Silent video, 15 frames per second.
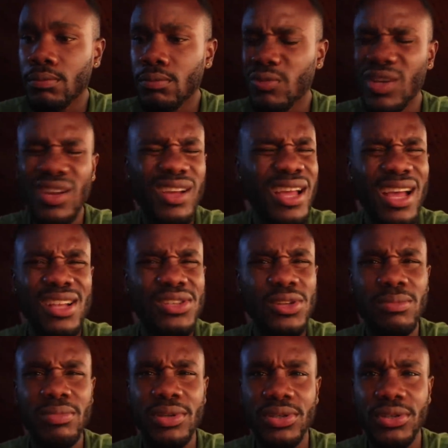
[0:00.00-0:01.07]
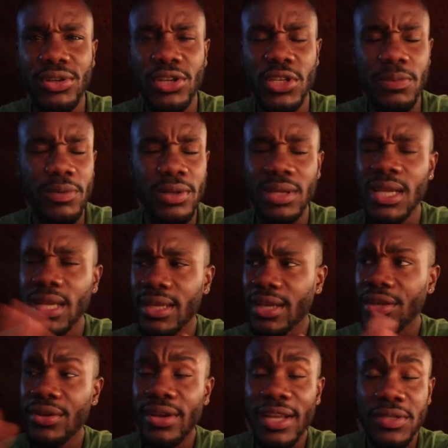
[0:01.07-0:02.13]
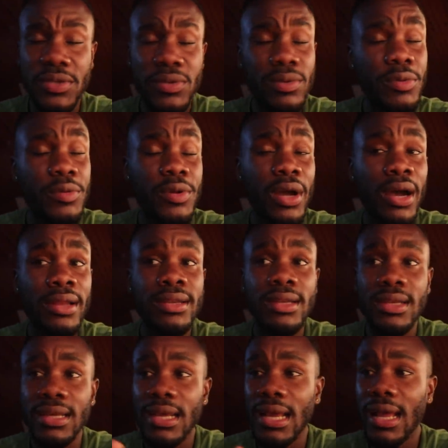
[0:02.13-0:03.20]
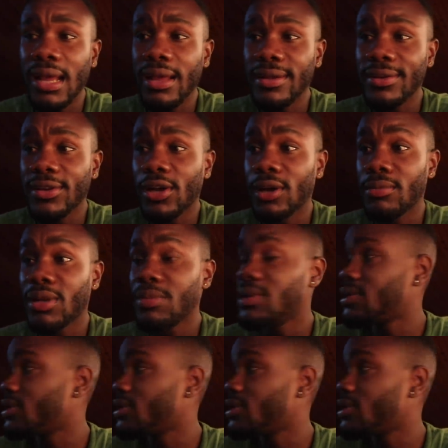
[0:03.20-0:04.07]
we had some desserts, but yeah, you guys will see what we got. And um, let me